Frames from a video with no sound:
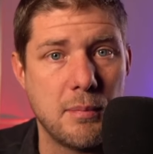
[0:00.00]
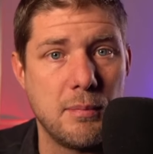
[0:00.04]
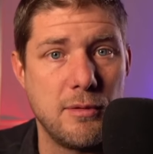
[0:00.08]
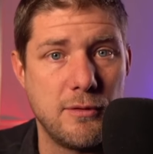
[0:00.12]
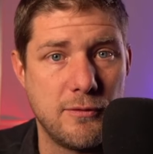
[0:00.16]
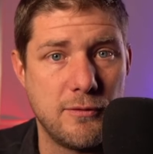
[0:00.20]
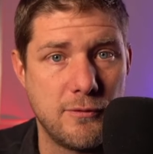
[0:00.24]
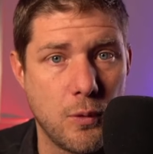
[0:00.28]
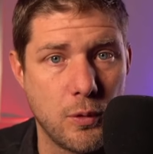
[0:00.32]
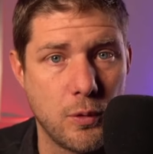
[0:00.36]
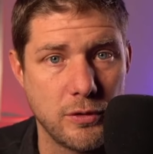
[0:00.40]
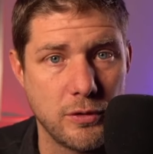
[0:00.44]

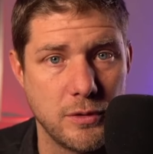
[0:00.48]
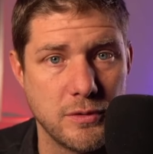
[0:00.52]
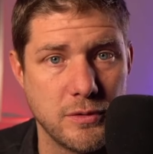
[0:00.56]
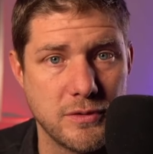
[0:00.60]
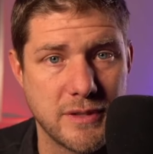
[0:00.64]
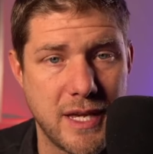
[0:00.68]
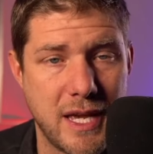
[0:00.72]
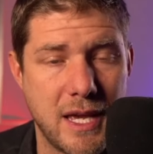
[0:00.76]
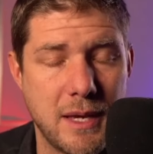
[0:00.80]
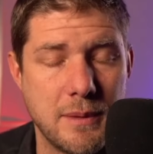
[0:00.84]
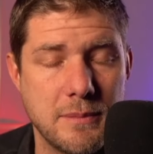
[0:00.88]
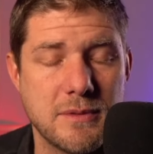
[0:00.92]
before those
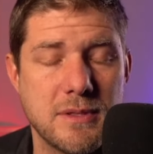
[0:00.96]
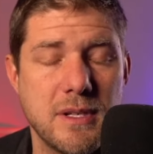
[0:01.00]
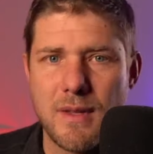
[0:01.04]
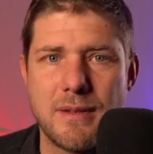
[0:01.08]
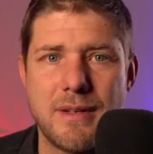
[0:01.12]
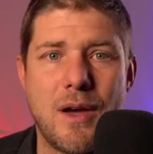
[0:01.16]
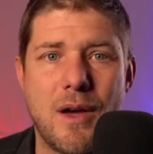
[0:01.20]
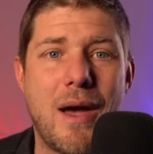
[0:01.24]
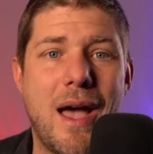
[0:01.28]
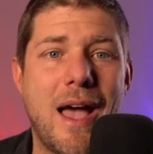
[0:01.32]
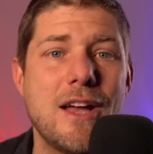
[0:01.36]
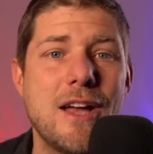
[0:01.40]
games.
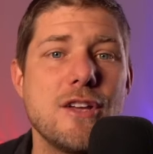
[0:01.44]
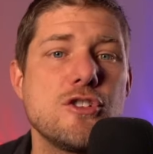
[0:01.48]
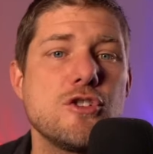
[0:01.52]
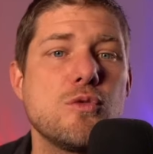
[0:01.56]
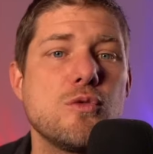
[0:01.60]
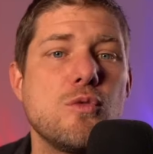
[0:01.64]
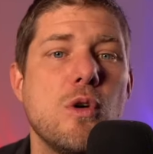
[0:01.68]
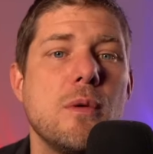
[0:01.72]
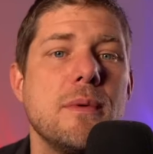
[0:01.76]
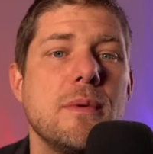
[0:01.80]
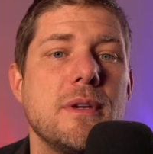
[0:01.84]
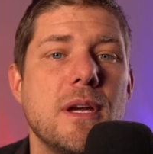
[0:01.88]
Now, as you're
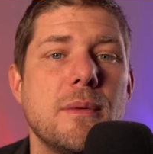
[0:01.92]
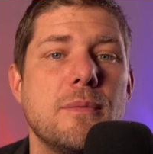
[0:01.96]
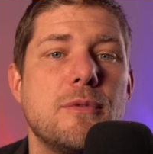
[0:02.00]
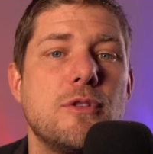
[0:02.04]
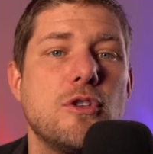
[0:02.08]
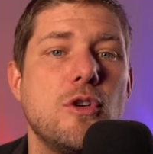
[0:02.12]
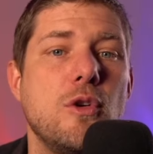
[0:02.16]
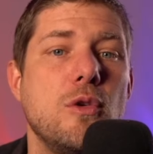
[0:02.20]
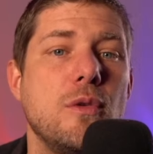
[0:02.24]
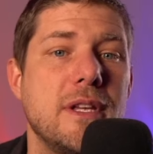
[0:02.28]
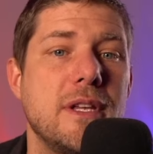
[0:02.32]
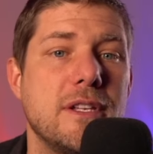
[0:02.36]
warming up the
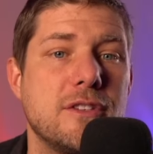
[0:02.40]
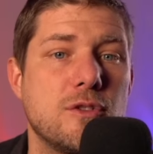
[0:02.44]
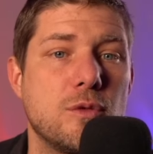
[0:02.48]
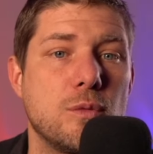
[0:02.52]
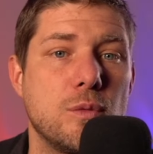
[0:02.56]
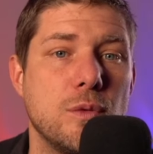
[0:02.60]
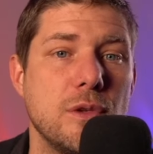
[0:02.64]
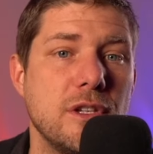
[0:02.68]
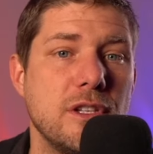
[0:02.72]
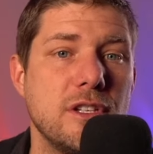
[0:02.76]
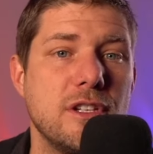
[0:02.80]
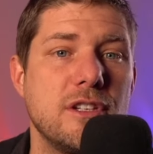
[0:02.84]
goalie, it's a
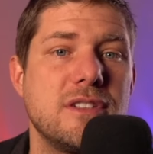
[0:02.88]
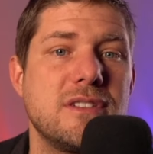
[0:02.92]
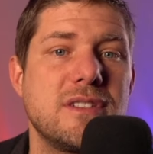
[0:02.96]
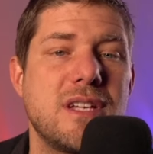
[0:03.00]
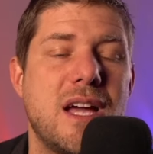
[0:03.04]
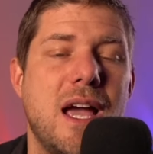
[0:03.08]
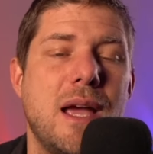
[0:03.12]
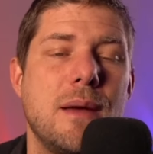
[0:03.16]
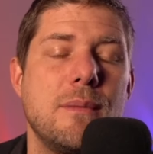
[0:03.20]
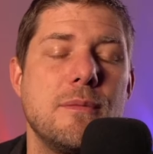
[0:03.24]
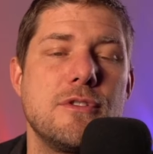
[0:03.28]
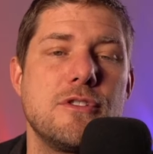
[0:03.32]
really good
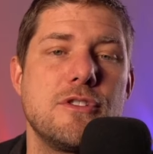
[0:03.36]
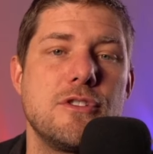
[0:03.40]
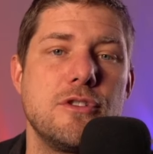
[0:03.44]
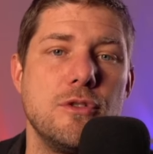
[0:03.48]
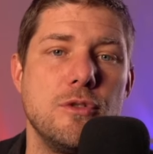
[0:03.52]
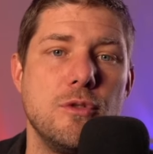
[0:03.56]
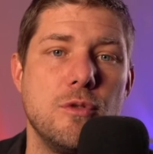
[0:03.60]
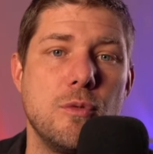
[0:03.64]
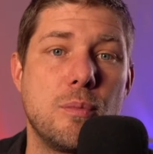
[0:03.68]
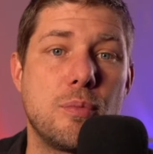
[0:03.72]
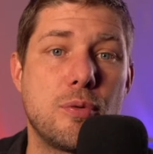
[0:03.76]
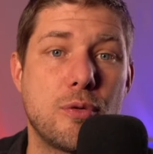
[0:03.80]
time
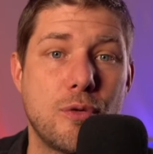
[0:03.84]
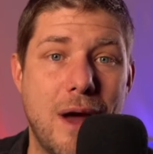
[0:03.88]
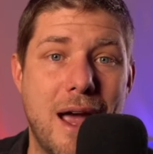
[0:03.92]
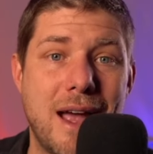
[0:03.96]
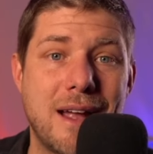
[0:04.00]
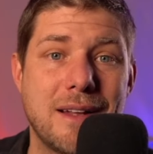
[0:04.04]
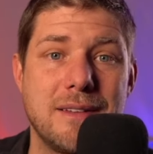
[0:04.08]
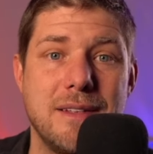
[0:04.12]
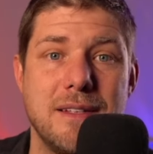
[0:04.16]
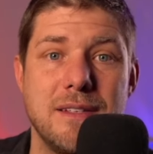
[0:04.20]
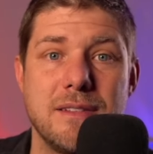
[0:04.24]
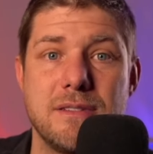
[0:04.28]
to
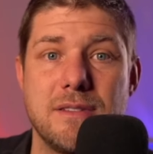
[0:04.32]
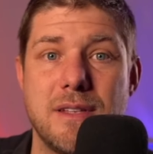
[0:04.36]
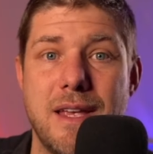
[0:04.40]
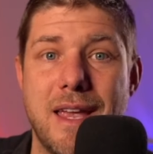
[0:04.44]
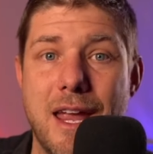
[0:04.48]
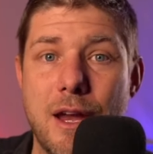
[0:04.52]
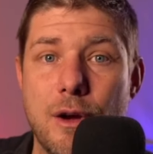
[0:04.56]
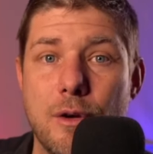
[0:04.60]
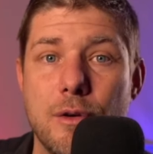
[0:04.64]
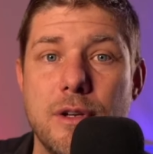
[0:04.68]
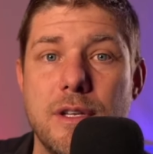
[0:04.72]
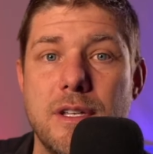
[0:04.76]
practice
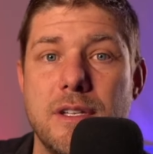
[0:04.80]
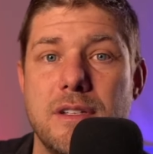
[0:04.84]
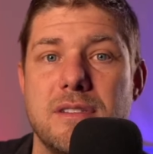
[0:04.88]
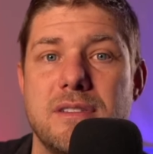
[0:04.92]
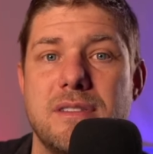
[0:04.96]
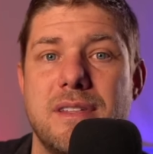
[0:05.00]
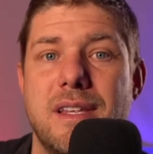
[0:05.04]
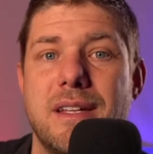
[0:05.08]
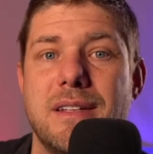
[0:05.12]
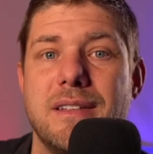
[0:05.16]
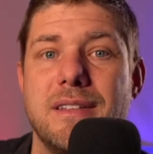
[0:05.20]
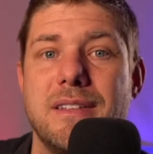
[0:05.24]
areas
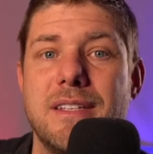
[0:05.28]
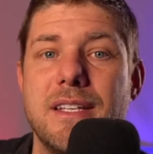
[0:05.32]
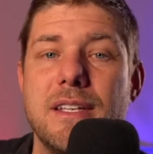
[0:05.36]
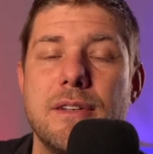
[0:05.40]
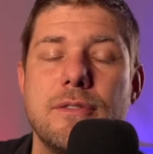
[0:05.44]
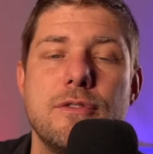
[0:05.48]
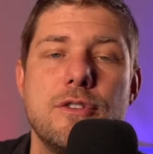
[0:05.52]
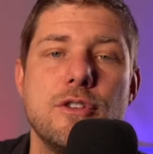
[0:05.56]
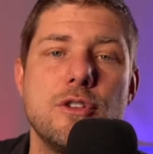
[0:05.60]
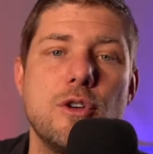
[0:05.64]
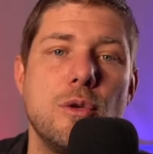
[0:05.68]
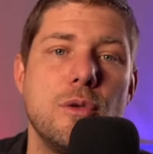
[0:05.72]
that
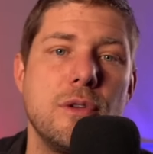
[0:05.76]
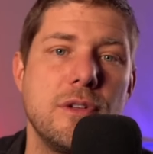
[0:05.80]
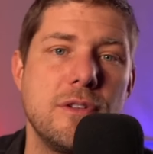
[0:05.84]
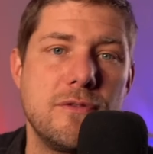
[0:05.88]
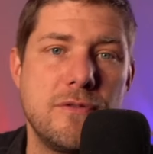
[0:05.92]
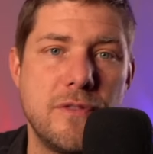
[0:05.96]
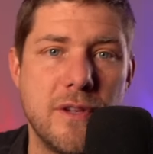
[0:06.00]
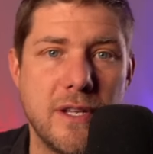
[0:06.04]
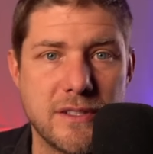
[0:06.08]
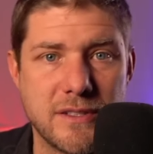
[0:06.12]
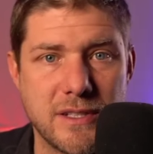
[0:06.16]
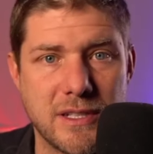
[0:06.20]
give the goalie
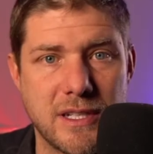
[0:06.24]
fits.